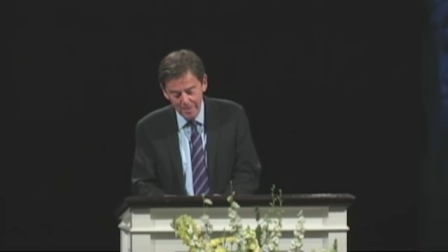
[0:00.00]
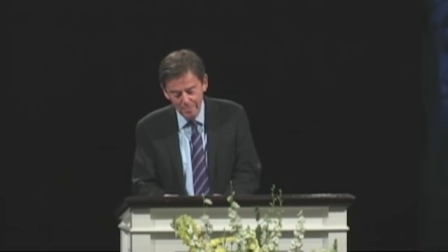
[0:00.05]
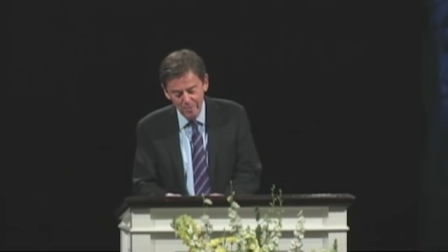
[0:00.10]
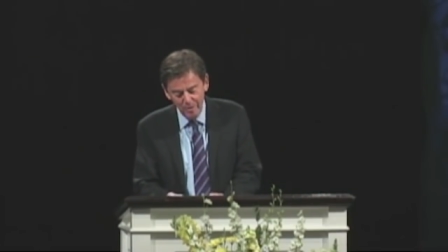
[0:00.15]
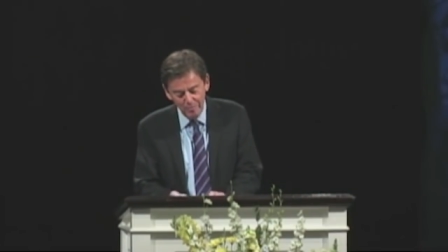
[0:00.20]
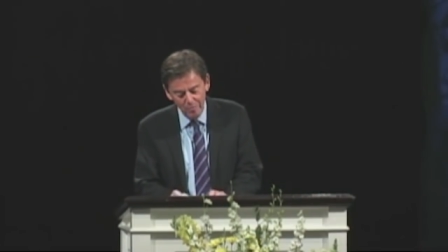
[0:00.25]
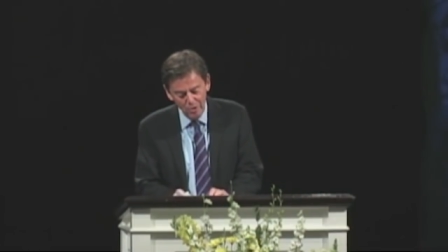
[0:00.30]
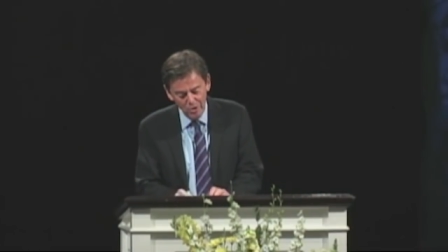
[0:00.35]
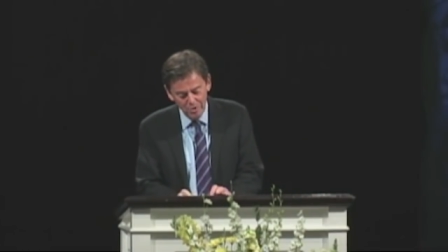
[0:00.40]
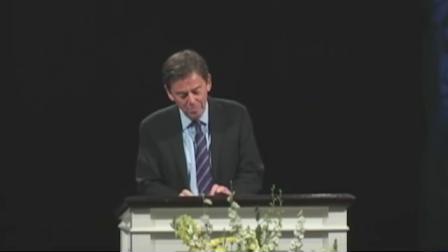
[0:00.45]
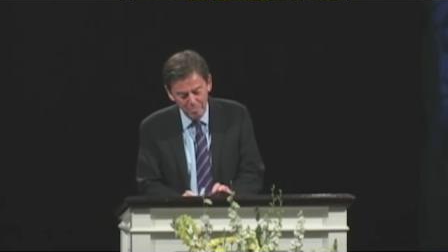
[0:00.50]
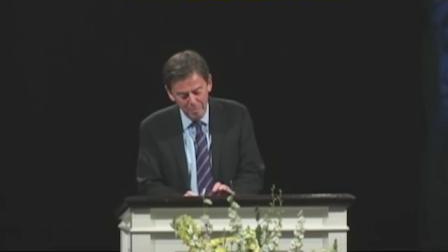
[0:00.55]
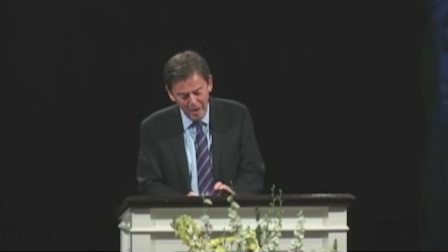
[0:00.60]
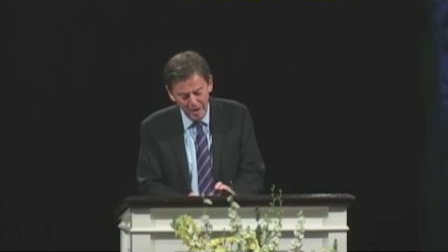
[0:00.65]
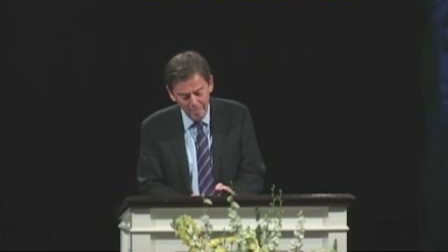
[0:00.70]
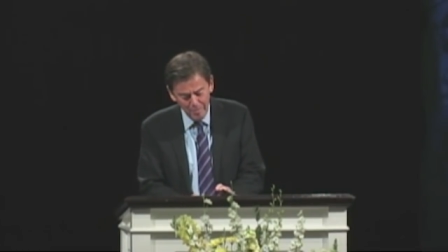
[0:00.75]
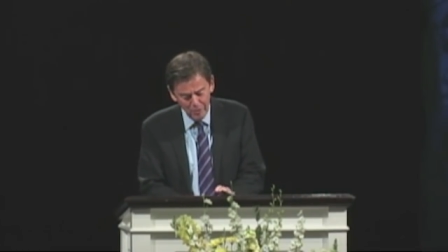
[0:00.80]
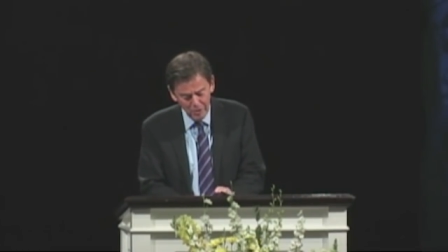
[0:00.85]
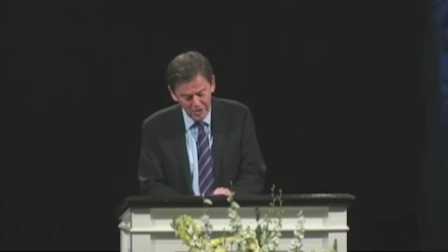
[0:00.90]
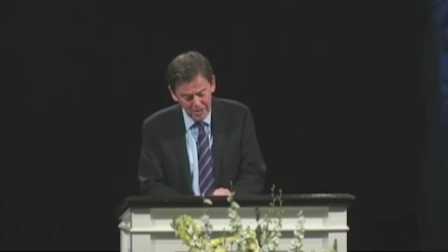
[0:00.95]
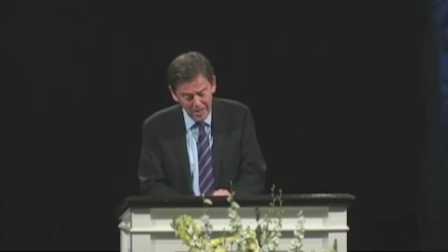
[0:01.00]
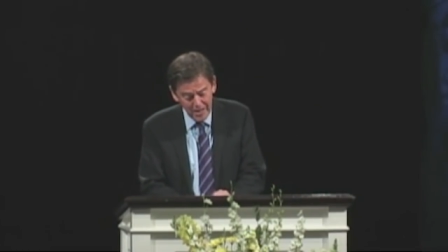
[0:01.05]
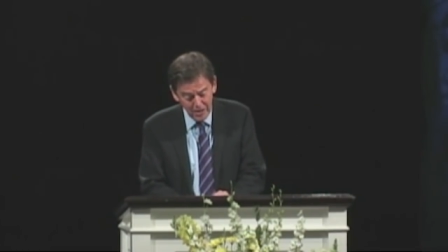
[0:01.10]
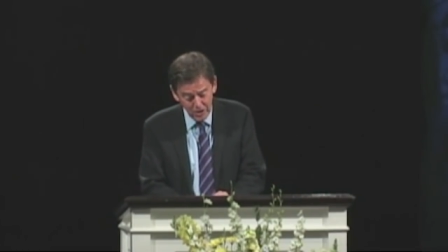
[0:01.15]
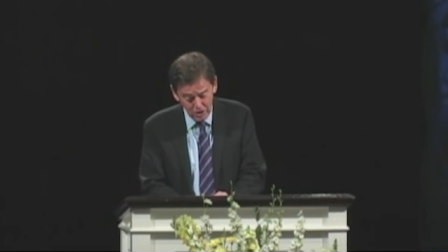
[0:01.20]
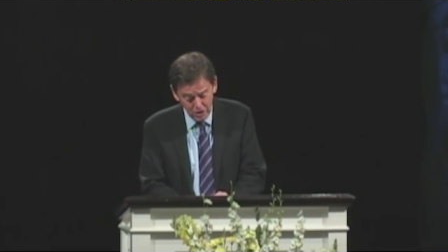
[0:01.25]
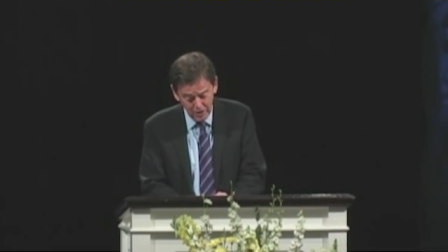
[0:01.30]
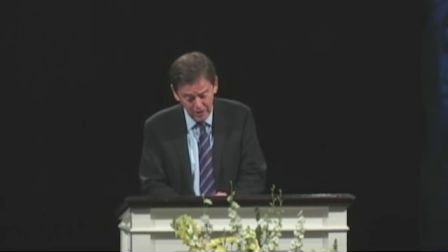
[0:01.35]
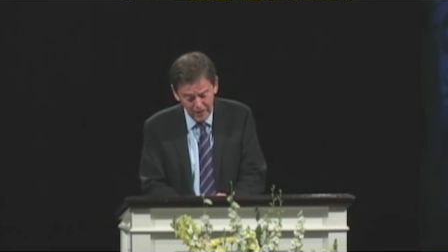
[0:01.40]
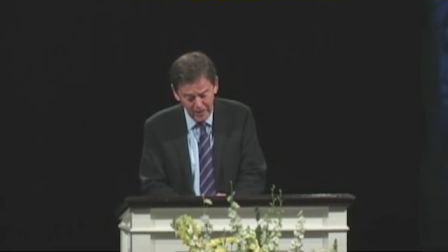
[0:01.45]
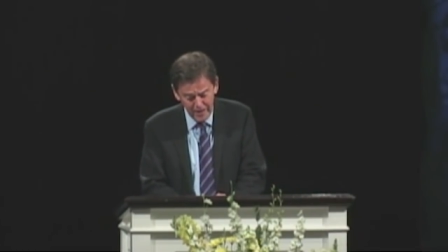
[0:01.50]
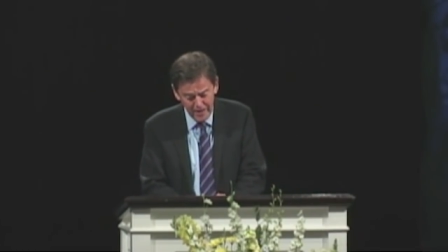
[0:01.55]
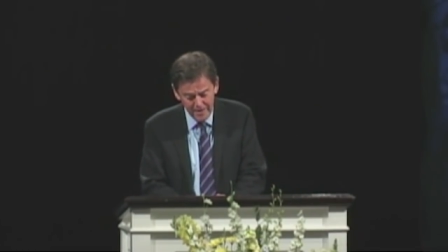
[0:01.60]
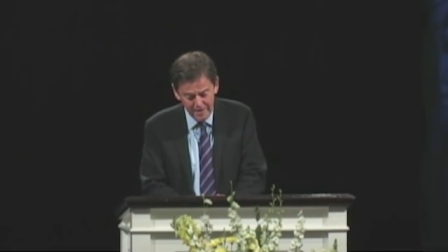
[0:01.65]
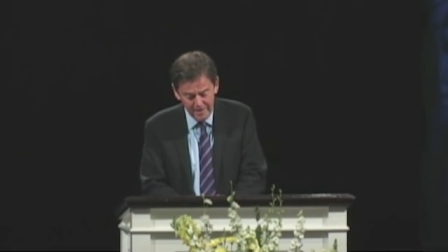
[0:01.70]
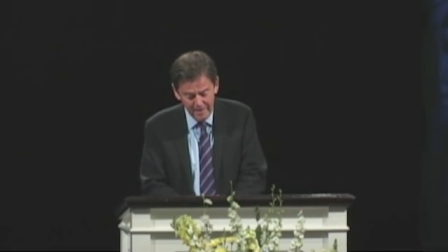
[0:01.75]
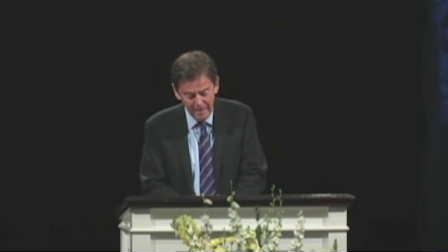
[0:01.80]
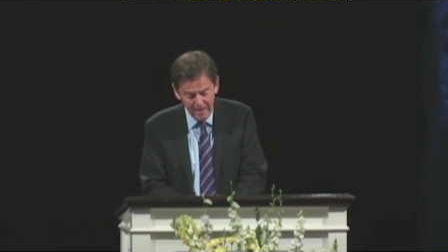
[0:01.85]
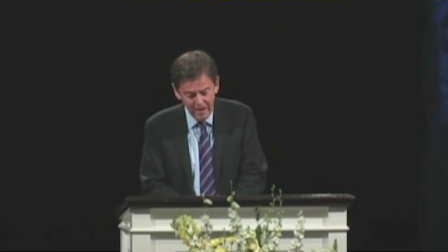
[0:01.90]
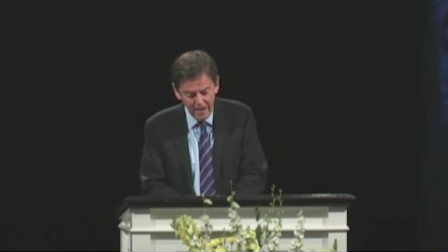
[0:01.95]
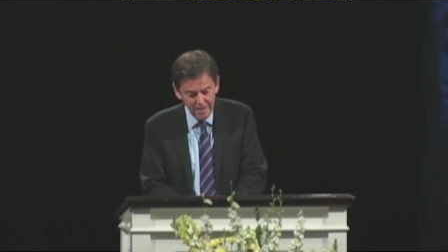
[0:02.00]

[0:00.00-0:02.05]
but most Bibles actually,